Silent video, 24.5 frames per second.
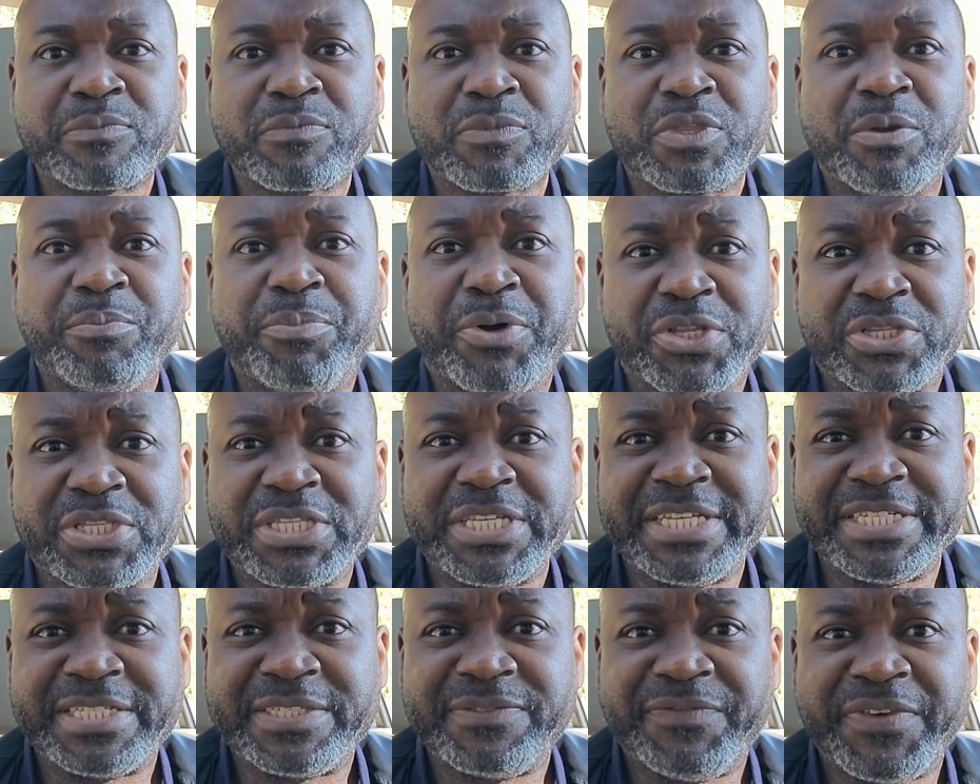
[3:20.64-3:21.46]
But
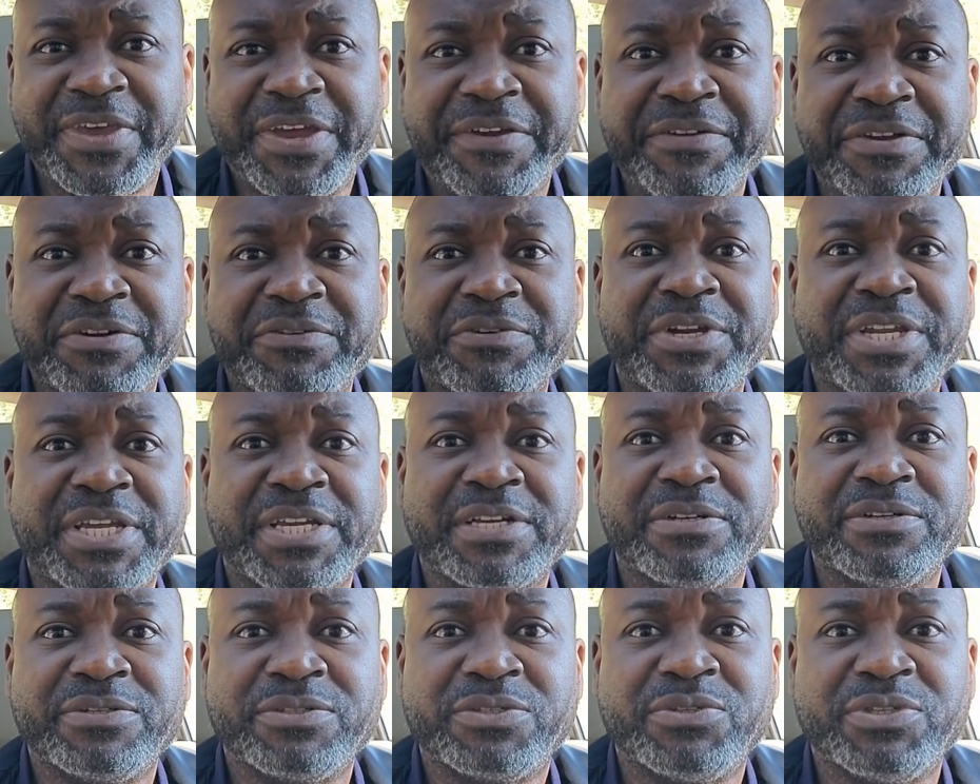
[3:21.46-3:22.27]
it's very
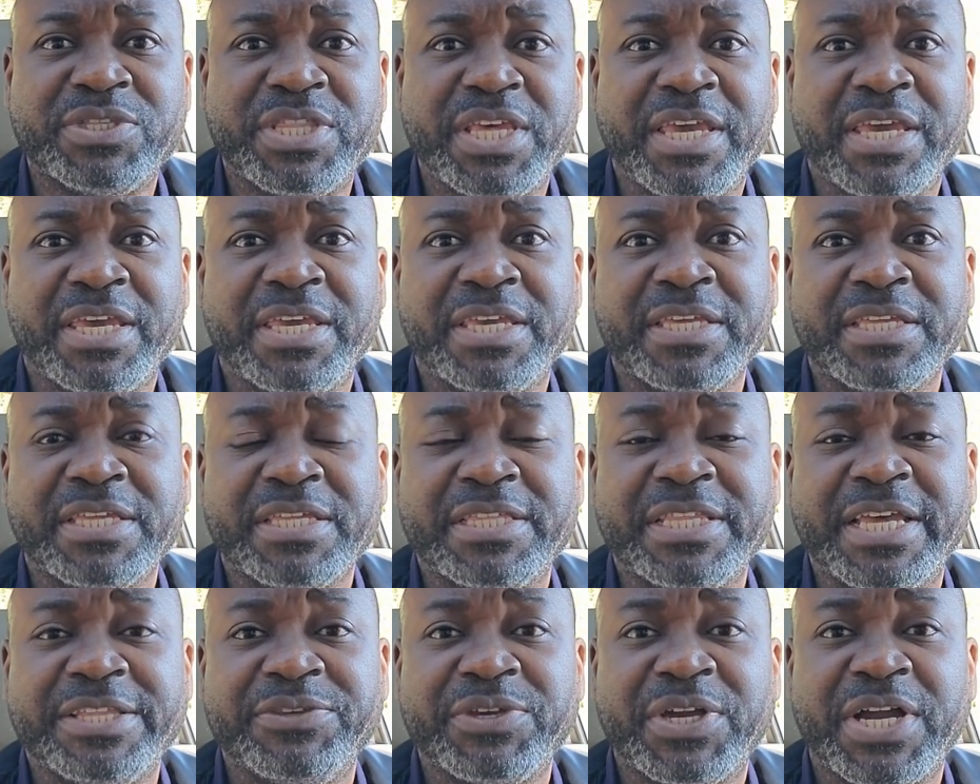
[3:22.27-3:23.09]
critical today
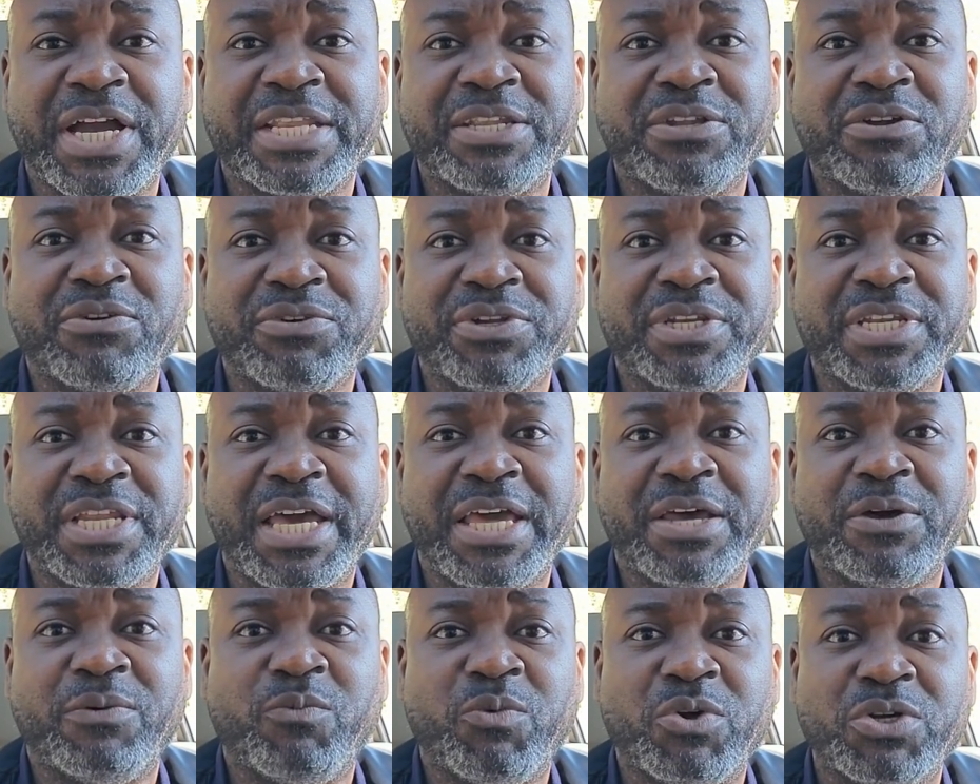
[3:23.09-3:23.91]
that you cannot rely
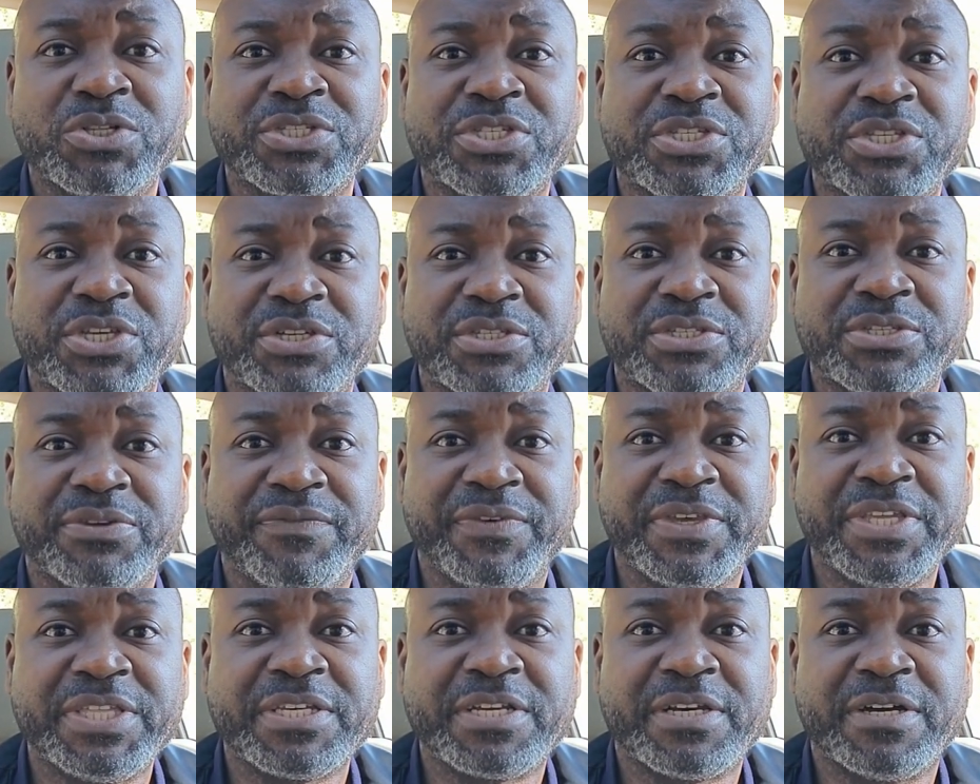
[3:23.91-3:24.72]
on one source of
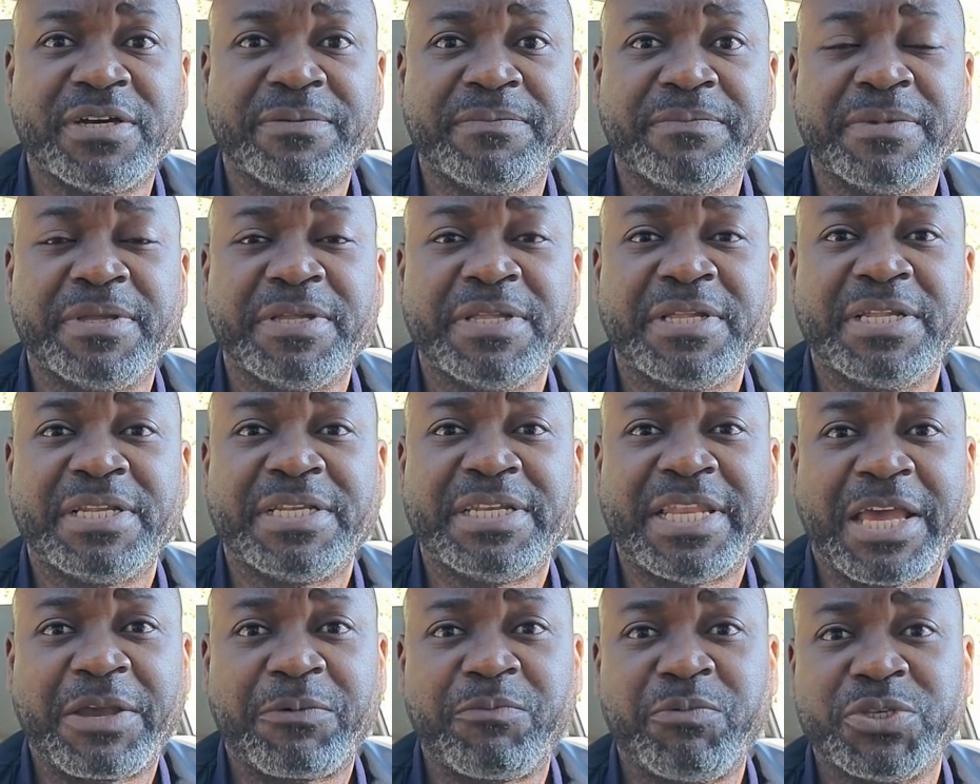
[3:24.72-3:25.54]
income,
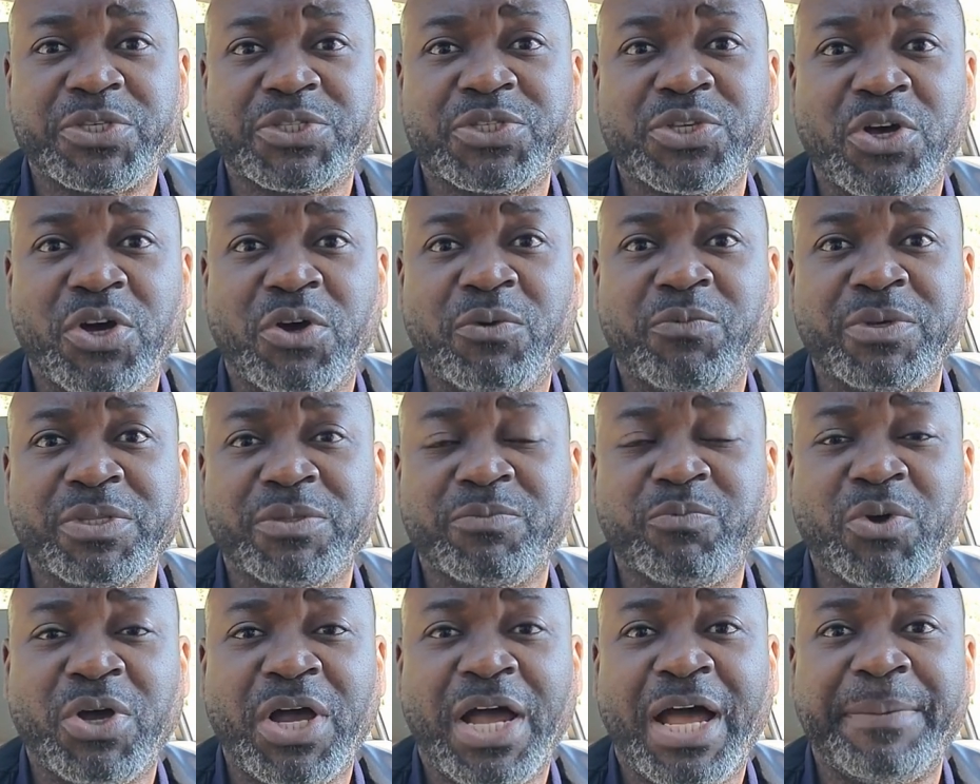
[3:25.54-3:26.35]
like we saw with
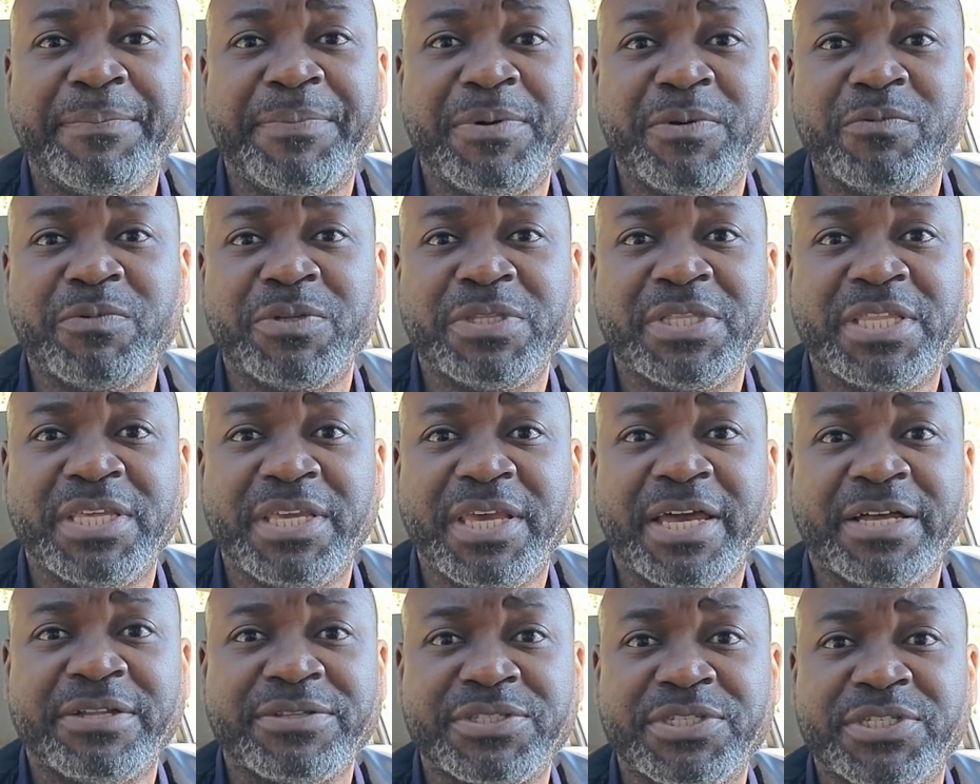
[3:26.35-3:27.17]
what happened with the
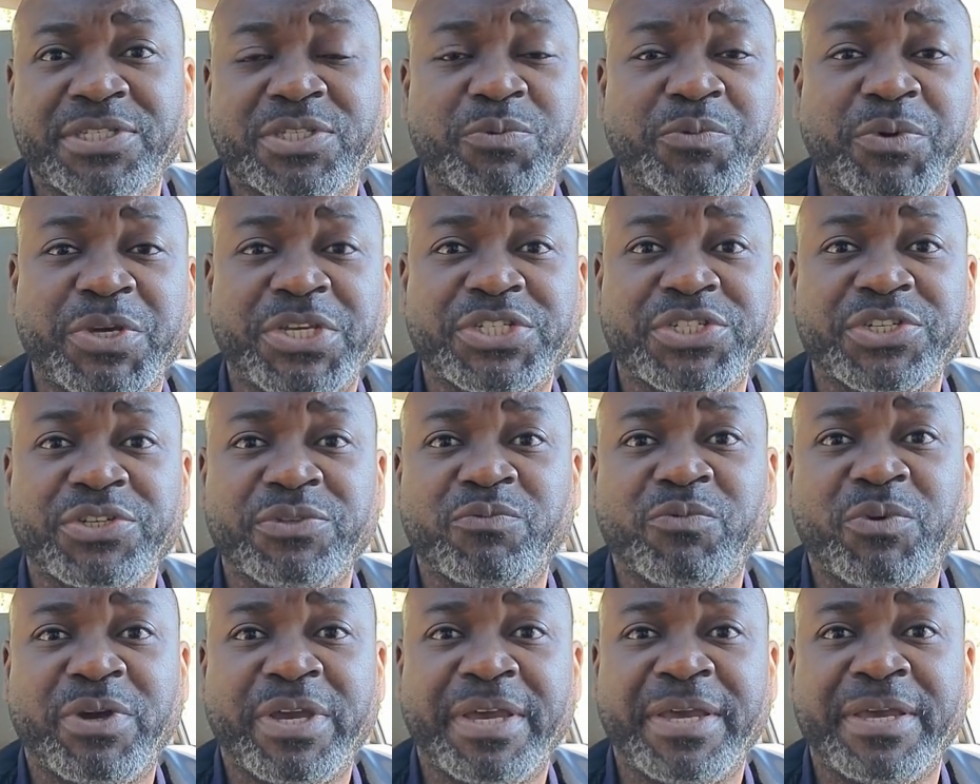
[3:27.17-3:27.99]
health situation,
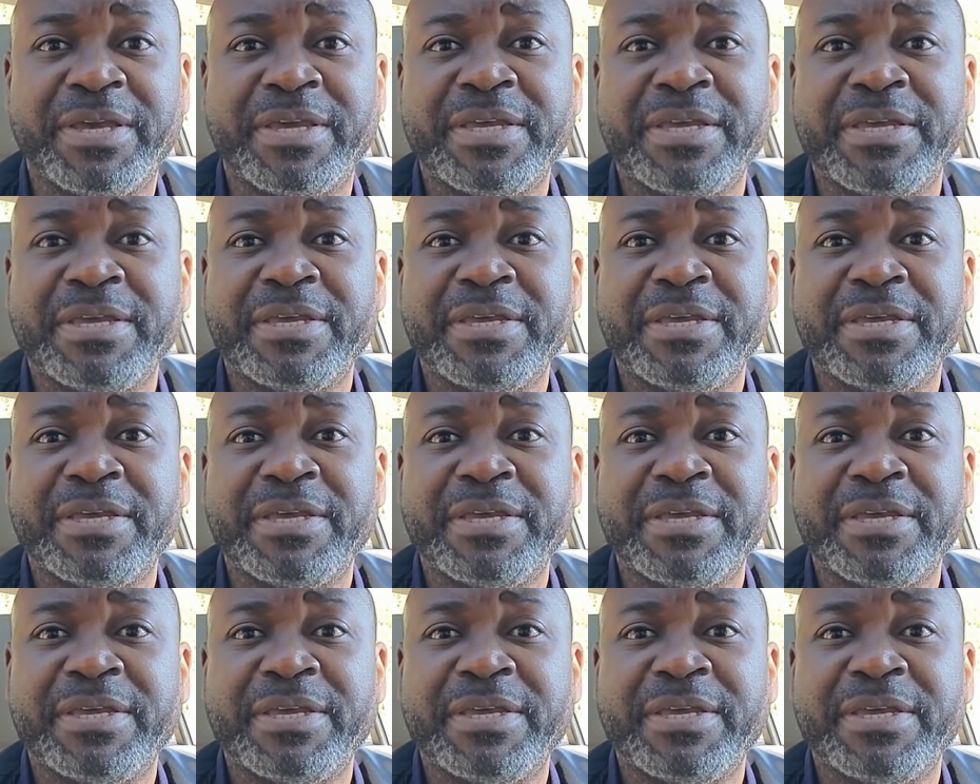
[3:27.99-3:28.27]
where